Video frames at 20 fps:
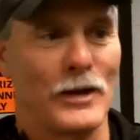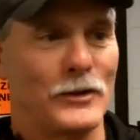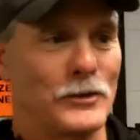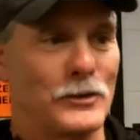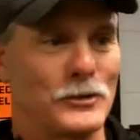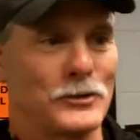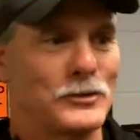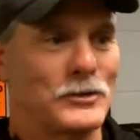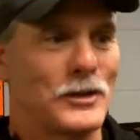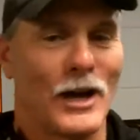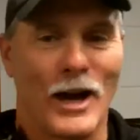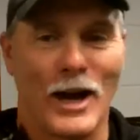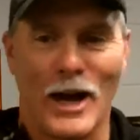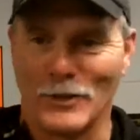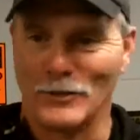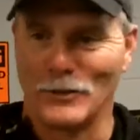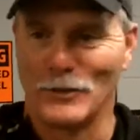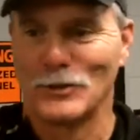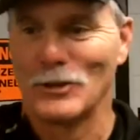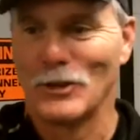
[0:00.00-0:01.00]
I
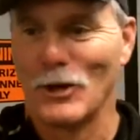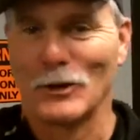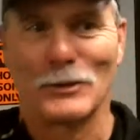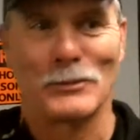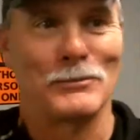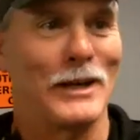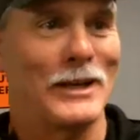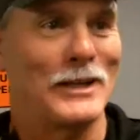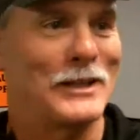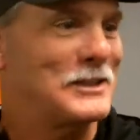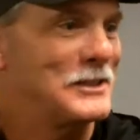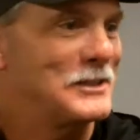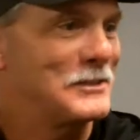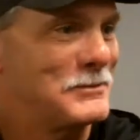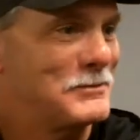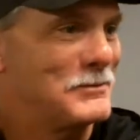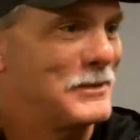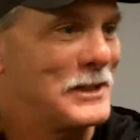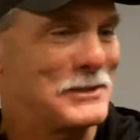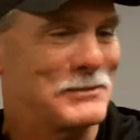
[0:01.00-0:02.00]
just talked about
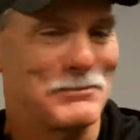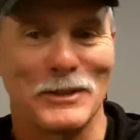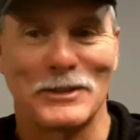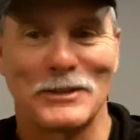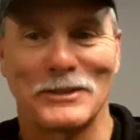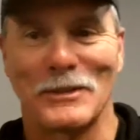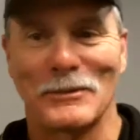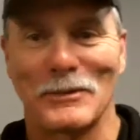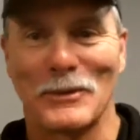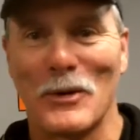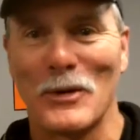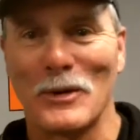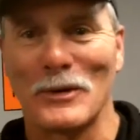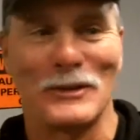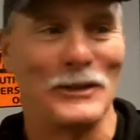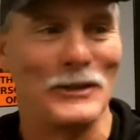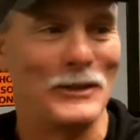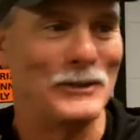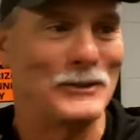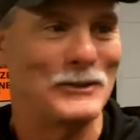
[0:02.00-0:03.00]
it as much as I'm going
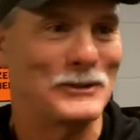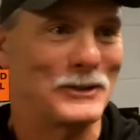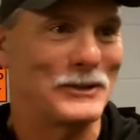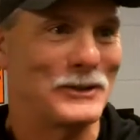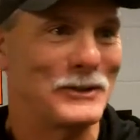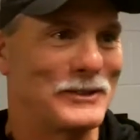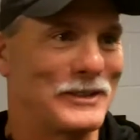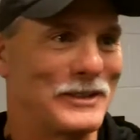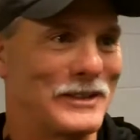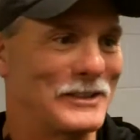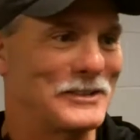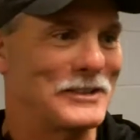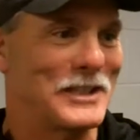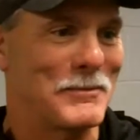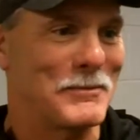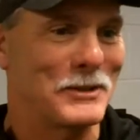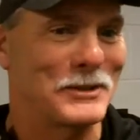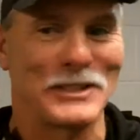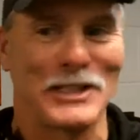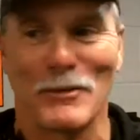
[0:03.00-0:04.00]
to, so that's
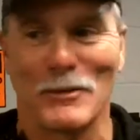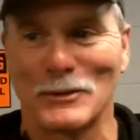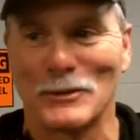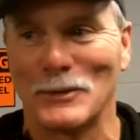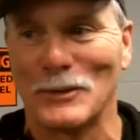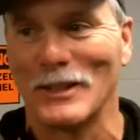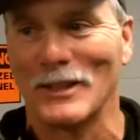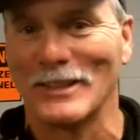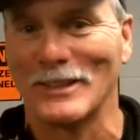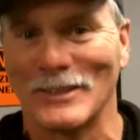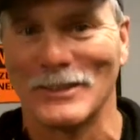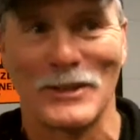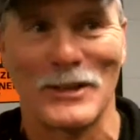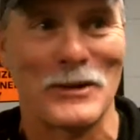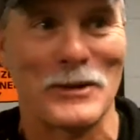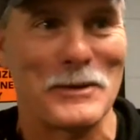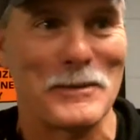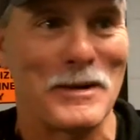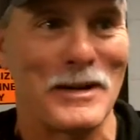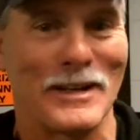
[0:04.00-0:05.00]
how much I was willing to
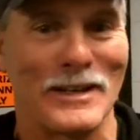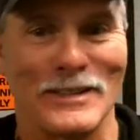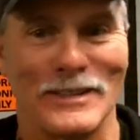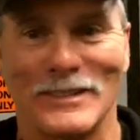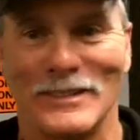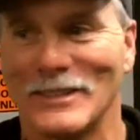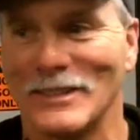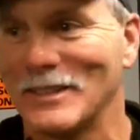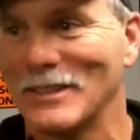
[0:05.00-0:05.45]
talk about it.